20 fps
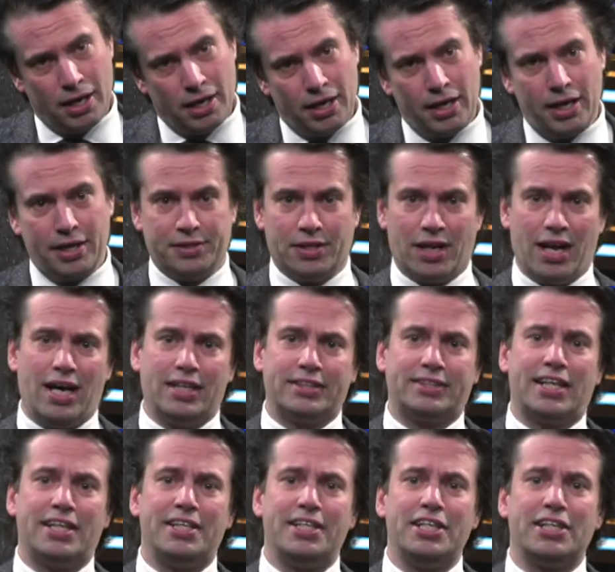In the last
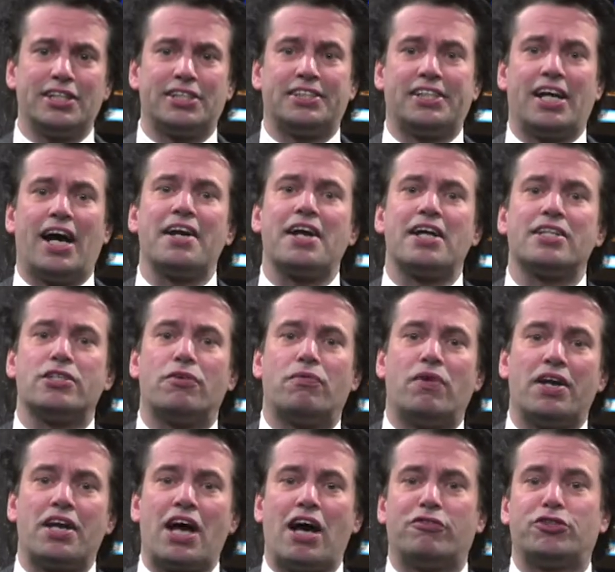10 years, China and
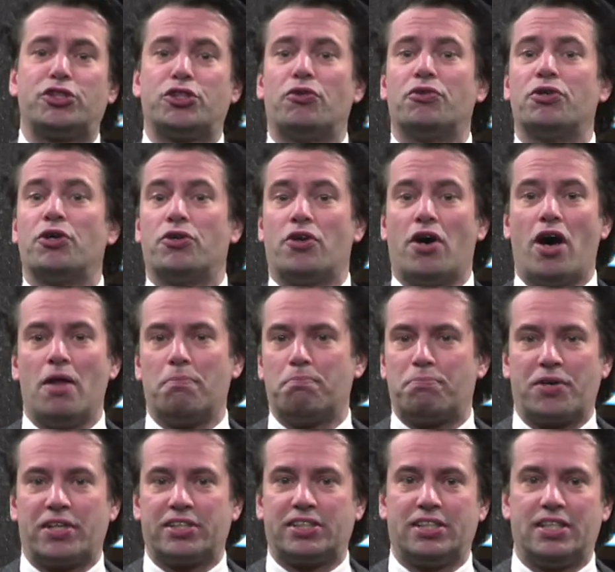Taiwan have shown an
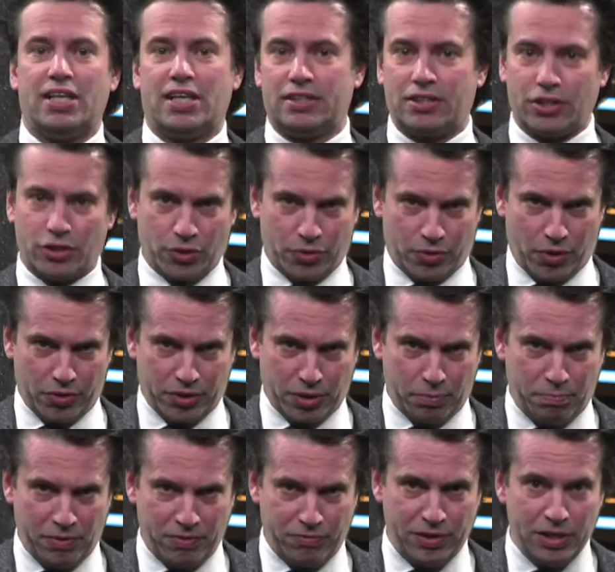unprecedented growth in
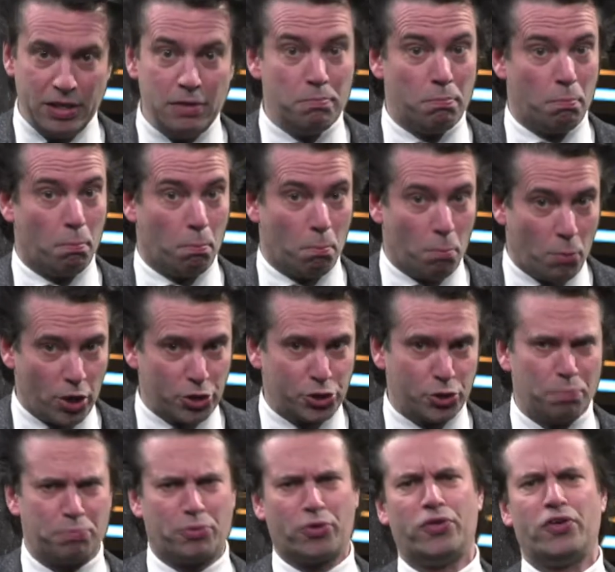PV
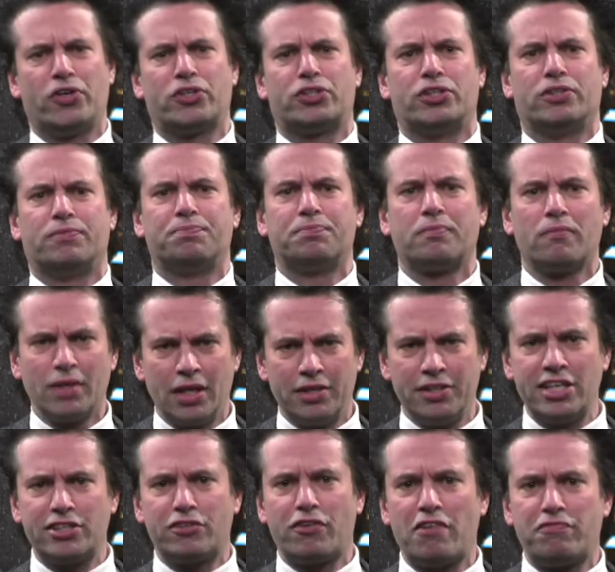module production.
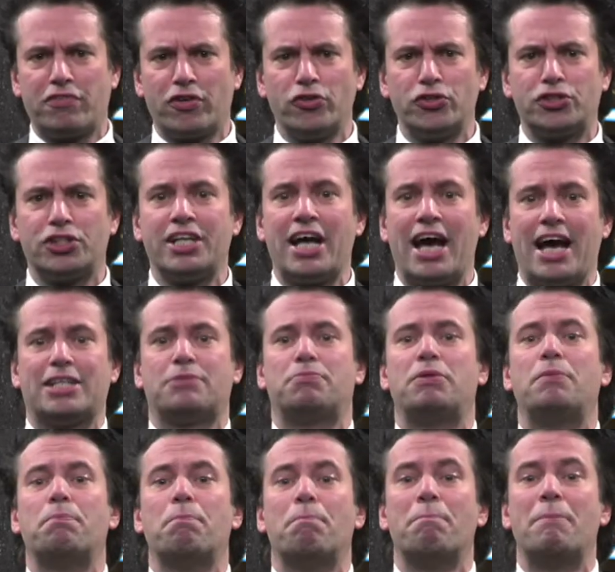This revolution has
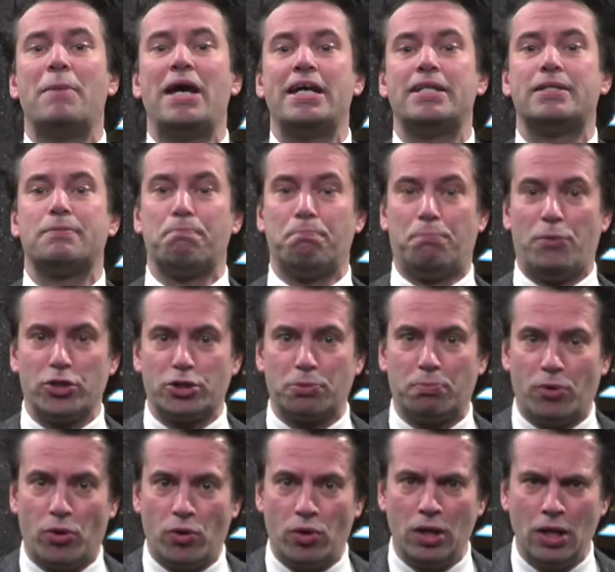been made
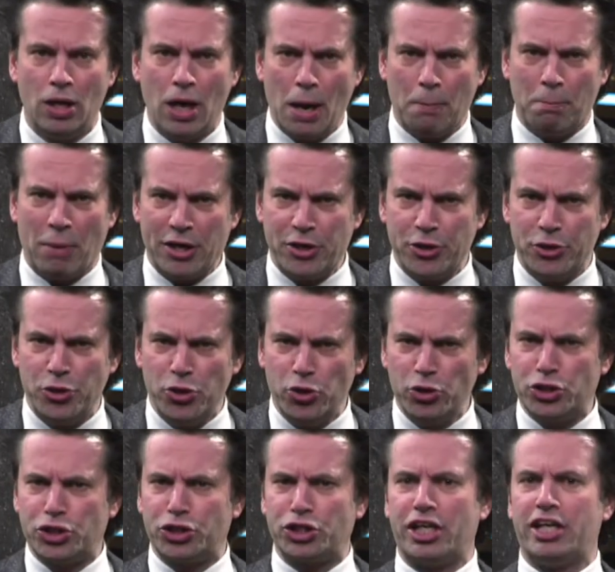possible by
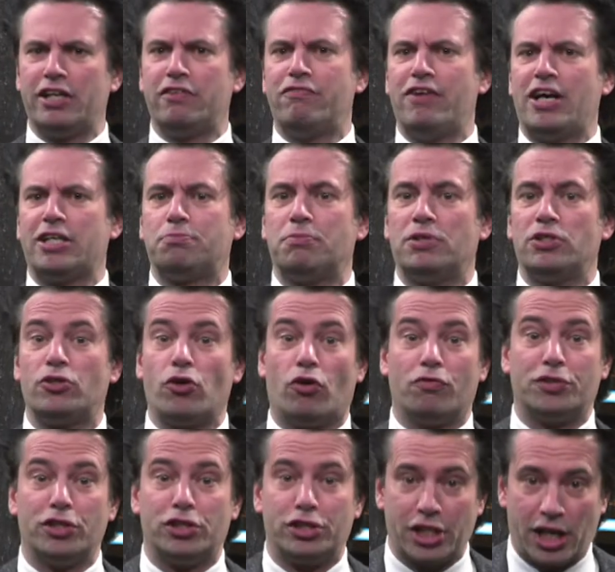huge investment of
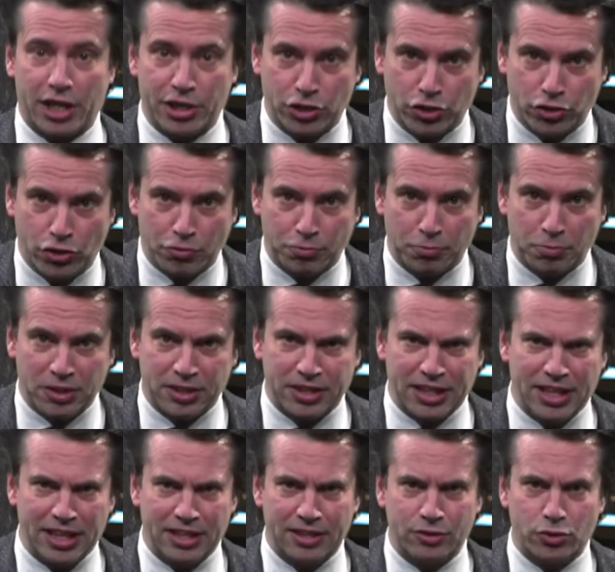the Chinese government
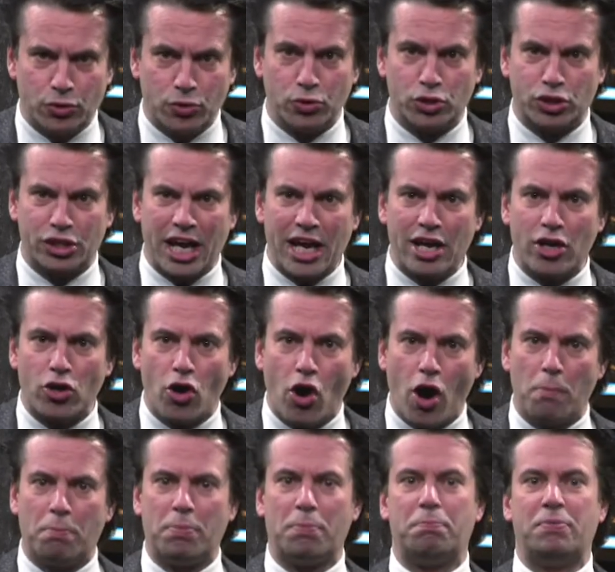into scaling
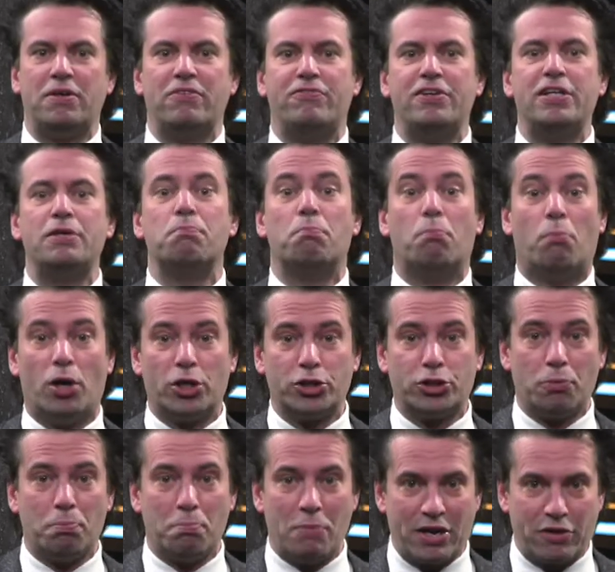up PV
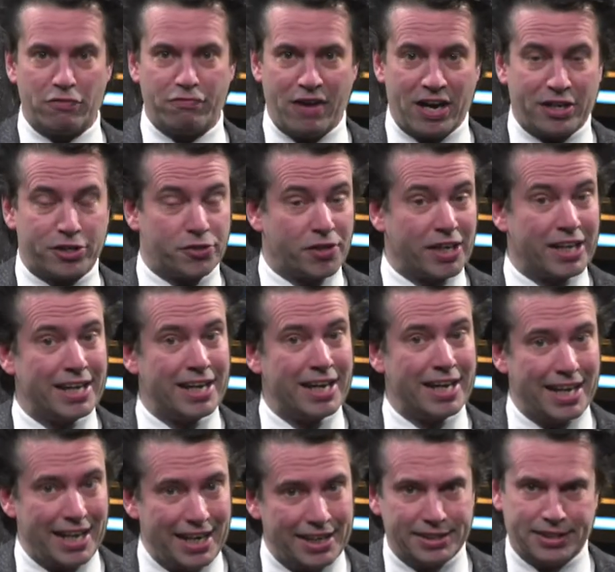module manufacturing
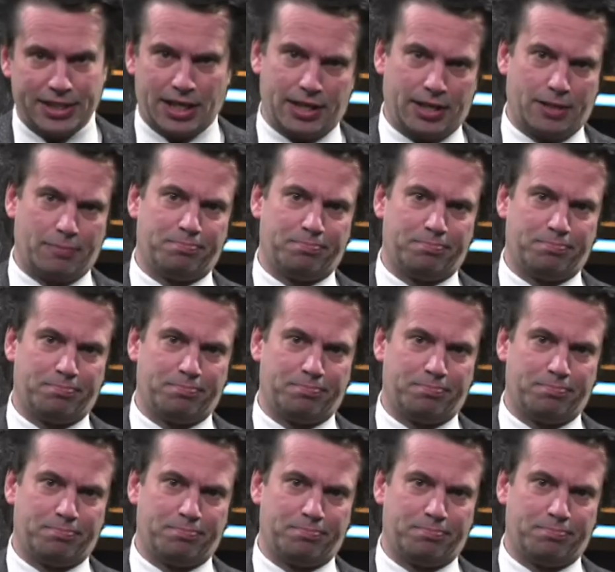in China.